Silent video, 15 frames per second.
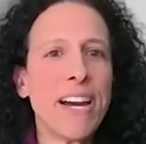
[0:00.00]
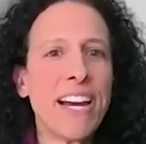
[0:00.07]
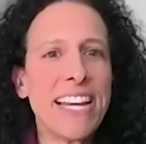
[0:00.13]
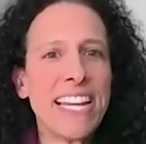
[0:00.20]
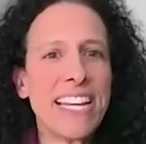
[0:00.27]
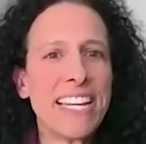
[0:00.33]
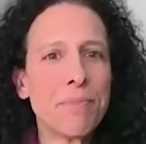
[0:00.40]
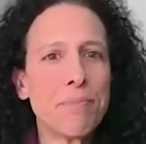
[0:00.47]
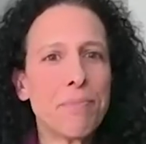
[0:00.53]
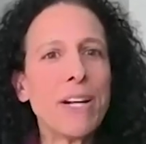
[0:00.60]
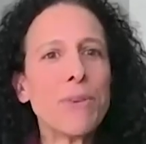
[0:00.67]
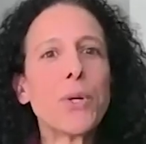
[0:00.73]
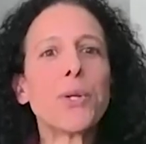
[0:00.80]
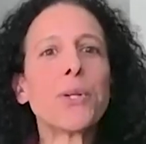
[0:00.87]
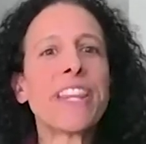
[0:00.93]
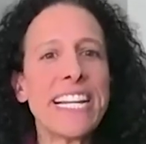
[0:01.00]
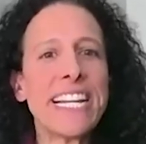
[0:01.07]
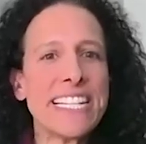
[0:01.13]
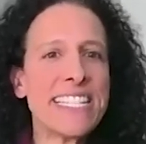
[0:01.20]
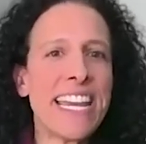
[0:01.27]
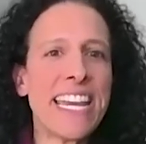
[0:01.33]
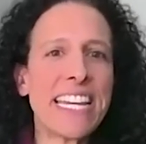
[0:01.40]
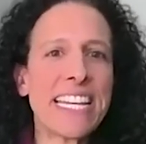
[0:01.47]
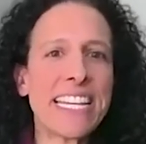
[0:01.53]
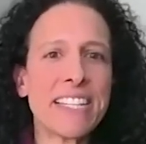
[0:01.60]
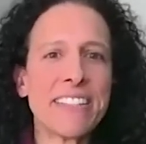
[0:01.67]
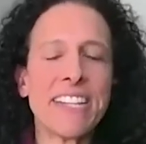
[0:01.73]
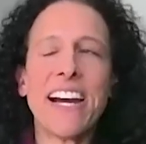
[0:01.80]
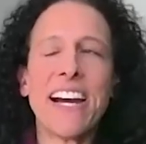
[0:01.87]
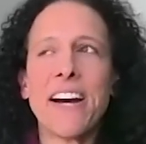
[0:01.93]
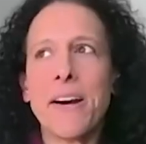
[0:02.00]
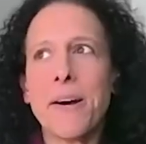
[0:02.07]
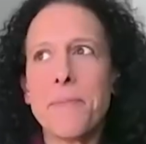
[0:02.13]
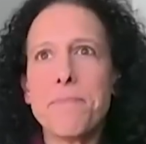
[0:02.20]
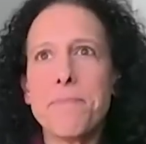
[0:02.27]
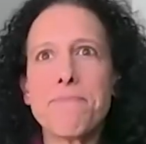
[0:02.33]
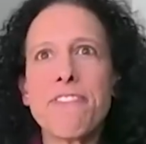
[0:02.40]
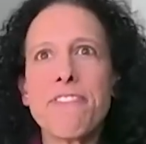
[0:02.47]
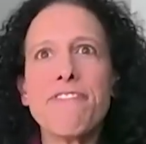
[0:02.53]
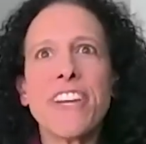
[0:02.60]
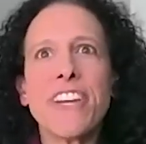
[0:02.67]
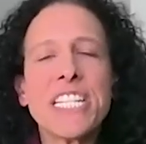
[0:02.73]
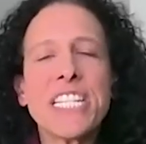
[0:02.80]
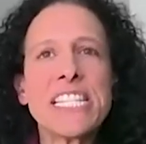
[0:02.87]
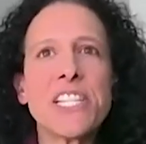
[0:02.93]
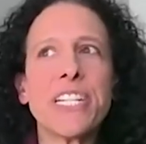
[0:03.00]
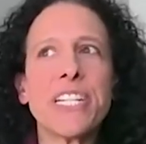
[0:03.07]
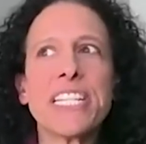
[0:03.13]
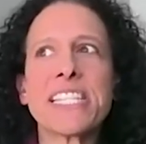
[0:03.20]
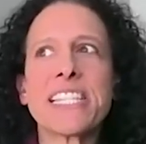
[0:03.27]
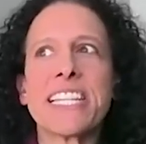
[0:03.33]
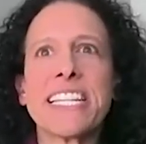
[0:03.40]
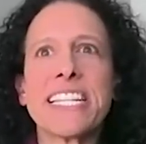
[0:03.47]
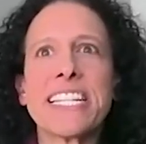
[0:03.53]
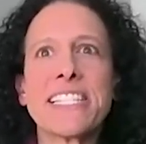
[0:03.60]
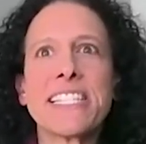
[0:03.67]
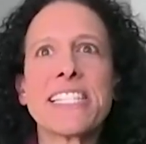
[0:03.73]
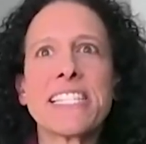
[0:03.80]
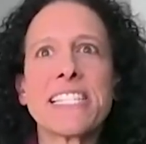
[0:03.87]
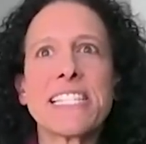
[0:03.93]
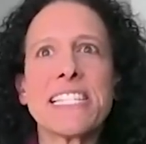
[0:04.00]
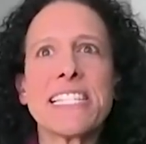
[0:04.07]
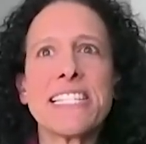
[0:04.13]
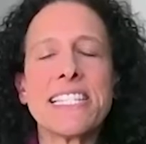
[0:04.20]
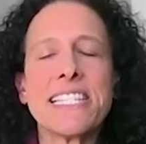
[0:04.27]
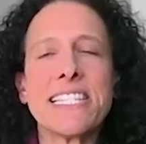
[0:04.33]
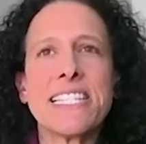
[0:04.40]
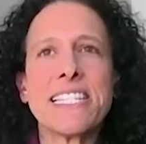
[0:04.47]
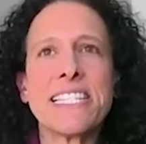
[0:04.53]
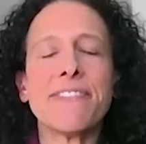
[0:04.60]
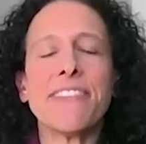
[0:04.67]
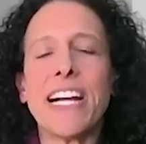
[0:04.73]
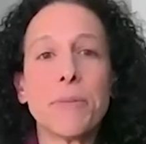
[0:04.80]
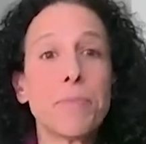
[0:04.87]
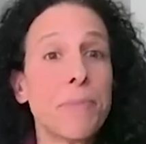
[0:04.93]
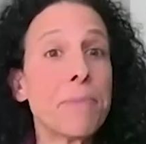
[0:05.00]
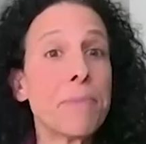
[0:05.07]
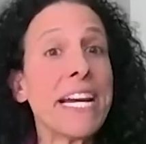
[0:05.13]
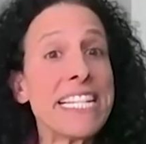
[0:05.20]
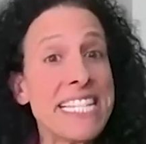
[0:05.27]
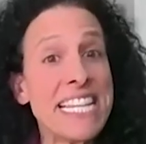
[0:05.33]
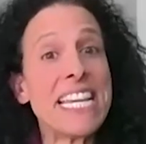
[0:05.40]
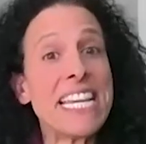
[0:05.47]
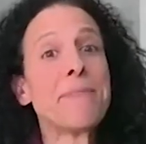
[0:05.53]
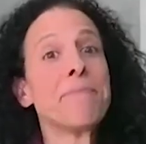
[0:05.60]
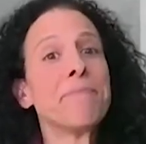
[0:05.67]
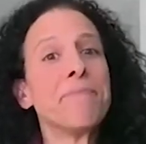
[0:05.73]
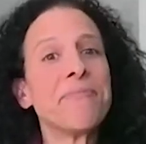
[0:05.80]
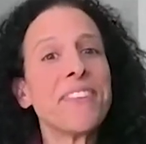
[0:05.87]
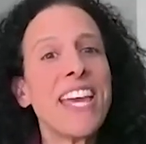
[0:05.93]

my my role that I take um, very seriously is developing my team.